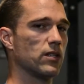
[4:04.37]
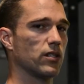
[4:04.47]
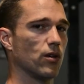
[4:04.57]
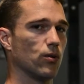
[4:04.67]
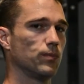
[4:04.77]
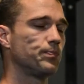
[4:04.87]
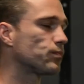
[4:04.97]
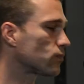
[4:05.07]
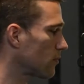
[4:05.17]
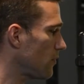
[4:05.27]
So
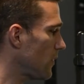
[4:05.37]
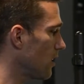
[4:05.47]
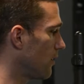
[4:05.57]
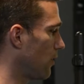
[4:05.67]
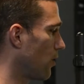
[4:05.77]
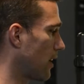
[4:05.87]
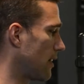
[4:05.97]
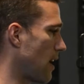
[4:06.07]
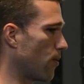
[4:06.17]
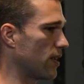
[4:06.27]
if you look at
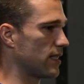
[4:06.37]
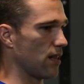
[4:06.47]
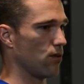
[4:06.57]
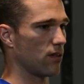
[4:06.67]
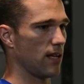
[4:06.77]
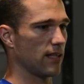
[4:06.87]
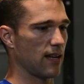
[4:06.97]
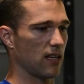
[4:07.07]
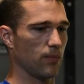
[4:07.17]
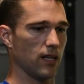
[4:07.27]
that, what does that look like?
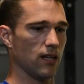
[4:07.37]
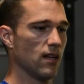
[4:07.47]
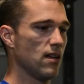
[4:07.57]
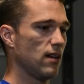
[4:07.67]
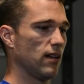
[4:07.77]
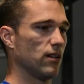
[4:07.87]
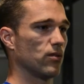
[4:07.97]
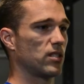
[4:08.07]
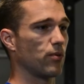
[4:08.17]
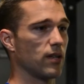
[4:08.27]
That could be,
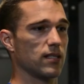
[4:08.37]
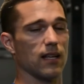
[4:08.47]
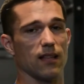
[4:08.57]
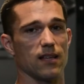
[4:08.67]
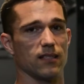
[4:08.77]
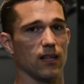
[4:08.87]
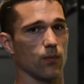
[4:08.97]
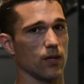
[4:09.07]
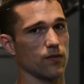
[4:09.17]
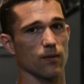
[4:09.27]
sprints that last
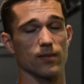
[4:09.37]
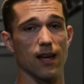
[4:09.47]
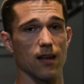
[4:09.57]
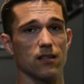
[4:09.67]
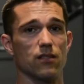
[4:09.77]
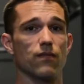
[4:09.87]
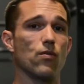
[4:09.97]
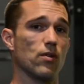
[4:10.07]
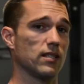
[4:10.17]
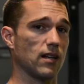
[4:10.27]
anywhere from 10 to
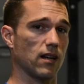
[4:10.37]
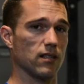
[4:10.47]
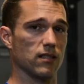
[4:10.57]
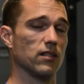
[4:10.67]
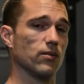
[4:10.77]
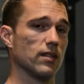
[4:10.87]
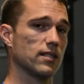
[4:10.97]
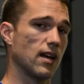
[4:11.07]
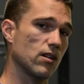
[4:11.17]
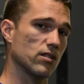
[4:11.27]
40 seconds and doing
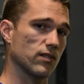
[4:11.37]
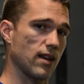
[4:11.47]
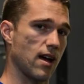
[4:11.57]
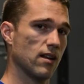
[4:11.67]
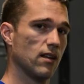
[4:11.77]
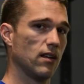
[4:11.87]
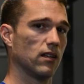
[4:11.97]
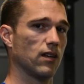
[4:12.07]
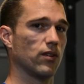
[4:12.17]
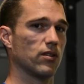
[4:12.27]
cycles of that and
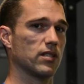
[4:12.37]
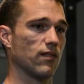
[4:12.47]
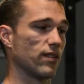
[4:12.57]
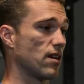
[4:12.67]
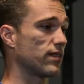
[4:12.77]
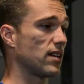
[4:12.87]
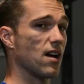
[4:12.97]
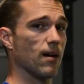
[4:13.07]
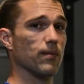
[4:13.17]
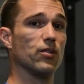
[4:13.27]
giving yourself enough
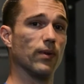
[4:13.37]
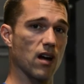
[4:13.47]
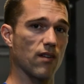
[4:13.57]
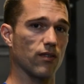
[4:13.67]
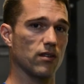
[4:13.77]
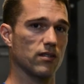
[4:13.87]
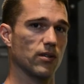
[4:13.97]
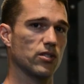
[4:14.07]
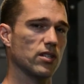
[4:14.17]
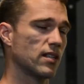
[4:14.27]
time to recover.
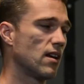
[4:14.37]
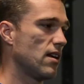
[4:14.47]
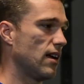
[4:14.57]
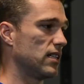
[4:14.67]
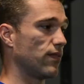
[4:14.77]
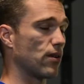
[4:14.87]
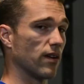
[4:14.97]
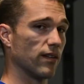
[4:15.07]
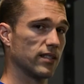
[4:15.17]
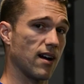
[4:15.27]
So it's a
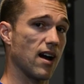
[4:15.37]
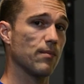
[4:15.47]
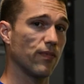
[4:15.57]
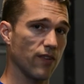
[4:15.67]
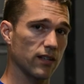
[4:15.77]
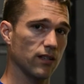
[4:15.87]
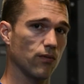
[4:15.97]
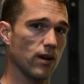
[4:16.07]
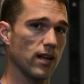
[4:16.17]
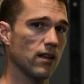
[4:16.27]
very time effective
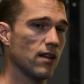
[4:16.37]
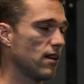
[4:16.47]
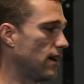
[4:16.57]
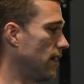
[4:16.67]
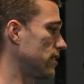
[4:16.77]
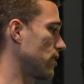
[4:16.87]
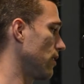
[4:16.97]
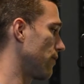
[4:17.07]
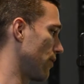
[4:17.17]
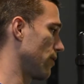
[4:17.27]
way, and it's
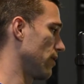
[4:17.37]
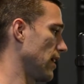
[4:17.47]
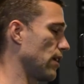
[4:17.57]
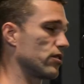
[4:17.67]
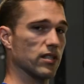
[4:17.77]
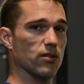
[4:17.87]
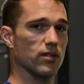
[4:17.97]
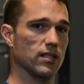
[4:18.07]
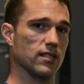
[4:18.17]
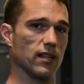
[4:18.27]
good for the energy
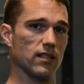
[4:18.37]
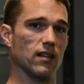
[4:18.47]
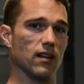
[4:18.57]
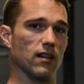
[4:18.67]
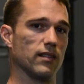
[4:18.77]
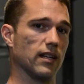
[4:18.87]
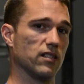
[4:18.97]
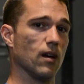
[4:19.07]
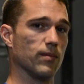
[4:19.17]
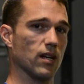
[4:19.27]
sources that it
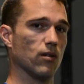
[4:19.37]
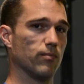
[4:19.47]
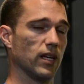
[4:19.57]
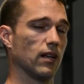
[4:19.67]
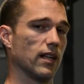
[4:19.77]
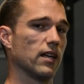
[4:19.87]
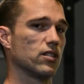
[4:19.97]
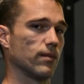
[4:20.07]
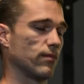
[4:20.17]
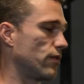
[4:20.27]
dumps out, being
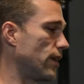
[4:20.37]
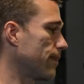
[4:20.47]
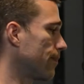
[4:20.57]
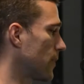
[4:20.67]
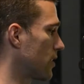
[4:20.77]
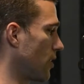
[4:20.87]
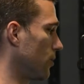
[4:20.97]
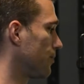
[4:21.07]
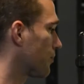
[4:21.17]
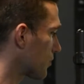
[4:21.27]
glycogen, right?
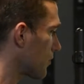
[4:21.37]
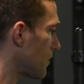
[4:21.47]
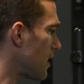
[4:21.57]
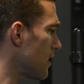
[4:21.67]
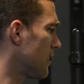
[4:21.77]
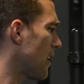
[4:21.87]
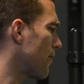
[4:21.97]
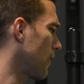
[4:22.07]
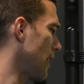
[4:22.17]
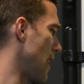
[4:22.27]
So
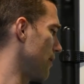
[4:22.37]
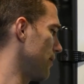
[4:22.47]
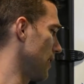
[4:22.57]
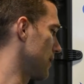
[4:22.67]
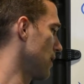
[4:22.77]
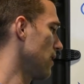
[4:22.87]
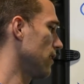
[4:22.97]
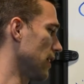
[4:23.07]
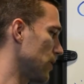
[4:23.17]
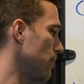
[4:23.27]
definitely have this.
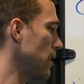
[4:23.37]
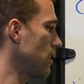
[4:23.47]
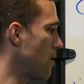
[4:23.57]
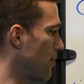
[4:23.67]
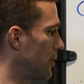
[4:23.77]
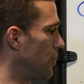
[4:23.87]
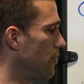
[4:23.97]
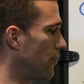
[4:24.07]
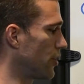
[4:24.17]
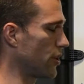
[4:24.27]
This would be a number
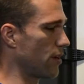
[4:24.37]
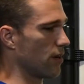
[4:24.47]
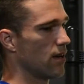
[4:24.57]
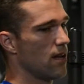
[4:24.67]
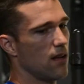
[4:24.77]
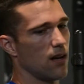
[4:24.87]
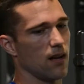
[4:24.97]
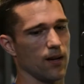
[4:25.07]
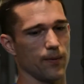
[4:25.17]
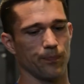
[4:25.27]
2 for sure.
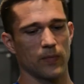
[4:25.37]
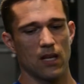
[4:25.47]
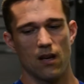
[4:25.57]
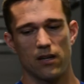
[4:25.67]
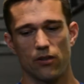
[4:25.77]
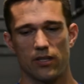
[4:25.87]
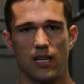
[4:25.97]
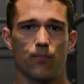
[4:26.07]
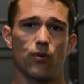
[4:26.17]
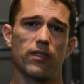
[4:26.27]
Another
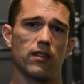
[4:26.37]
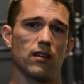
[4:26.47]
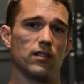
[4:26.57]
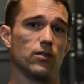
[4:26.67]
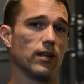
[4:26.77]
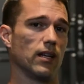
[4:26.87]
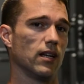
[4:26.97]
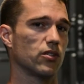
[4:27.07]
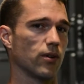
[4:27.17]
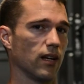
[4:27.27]
tip with doing
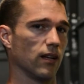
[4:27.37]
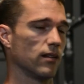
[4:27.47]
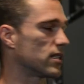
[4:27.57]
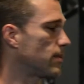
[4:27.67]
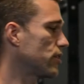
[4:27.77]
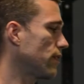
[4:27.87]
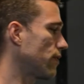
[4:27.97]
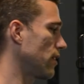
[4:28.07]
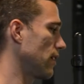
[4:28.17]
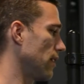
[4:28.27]
HIIT training, especially
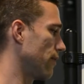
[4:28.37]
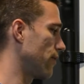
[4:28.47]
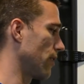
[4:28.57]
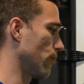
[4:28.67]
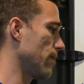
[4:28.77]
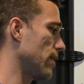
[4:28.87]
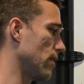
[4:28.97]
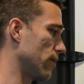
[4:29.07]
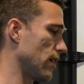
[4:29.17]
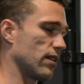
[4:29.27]
for the women
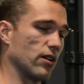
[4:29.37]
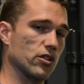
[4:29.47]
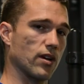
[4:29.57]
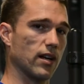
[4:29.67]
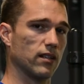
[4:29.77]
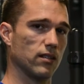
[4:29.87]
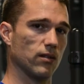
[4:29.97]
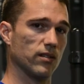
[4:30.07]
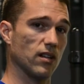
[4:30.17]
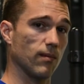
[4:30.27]
out there that are trying
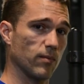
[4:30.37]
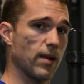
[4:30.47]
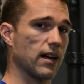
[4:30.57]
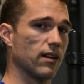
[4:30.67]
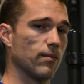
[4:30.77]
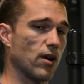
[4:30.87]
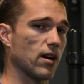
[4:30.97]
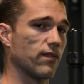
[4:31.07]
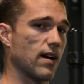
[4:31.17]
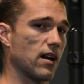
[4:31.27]
to dump the
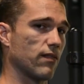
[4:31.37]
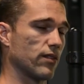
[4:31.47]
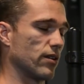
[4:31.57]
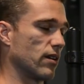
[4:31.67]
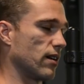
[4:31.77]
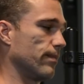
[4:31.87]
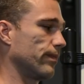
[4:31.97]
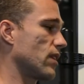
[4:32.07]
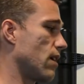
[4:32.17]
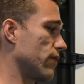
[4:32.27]
body fat
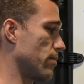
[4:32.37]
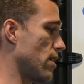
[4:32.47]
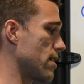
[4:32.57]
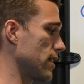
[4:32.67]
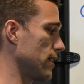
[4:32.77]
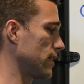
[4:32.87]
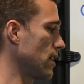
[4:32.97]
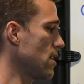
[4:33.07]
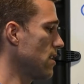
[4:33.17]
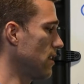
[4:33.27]
off their bodies,
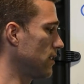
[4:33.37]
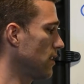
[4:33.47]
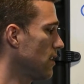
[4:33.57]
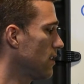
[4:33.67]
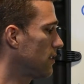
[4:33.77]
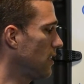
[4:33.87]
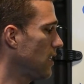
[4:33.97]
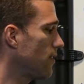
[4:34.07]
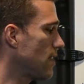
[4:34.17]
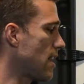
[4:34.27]
is to
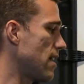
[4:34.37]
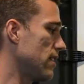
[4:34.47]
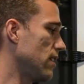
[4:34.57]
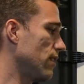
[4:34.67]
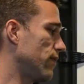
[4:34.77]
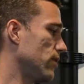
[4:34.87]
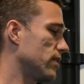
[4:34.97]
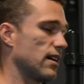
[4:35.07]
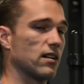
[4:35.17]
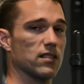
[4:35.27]
even add in a few
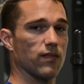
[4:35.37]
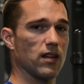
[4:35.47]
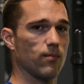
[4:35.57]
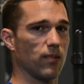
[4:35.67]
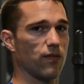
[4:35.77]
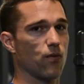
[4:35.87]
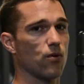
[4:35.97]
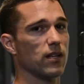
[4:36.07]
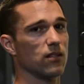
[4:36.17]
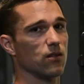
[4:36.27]
cycles of HIIT
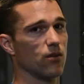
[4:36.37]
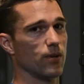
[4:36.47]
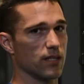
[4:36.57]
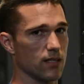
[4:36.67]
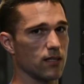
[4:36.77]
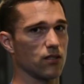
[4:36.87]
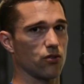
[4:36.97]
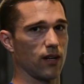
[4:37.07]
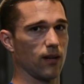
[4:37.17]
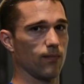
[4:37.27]
before they do their resistance
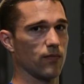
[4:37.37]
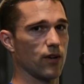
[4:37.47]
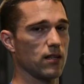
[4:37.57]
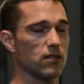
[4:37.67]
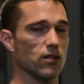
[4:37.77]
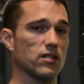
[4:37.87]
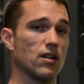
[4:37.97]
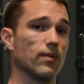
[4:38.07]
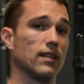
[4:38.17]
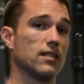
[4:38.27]
training, right? So you
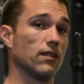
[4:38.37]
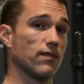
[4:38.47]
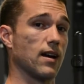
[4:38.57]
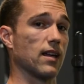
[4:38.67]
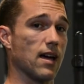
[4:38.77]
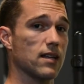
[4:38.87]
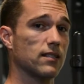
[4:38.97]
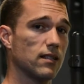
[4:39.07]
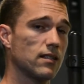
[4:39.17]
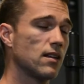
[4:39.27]
start releasing fatty
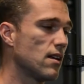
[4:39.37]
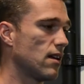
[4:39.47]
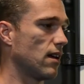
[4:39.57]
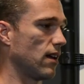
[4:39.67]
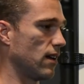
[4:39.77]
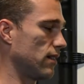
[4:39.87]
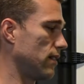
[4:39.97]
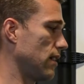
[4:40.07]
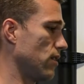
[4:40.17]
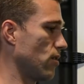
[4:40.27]
acids, and
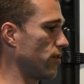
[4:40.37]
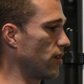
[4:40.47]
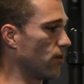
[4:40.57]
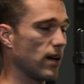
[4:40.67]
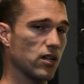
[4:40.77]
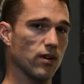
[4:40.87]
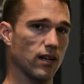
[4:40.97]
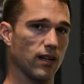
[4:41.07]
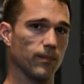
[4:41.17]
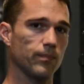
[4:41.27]
then you go through your weight
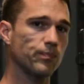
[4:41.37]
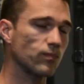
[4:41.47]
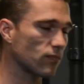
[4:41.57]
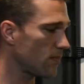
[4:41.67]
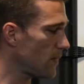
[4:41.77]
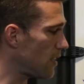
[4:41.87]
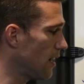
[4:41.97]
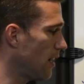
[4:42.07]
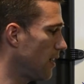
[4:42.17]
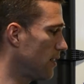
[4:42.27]
training,
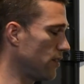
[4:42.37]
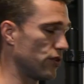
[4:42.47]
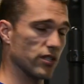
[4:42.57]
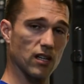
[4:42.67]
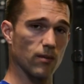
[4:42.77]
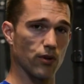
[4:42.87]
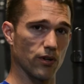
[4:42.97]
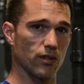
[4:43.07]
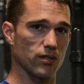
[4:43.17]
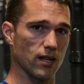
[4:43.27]
and you're just going to
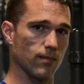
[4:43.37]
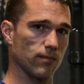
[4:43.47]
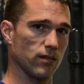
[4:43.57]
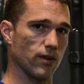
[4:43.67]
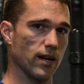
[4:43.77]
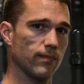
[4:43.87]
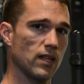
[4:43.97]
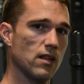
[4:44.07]
burn those up, right?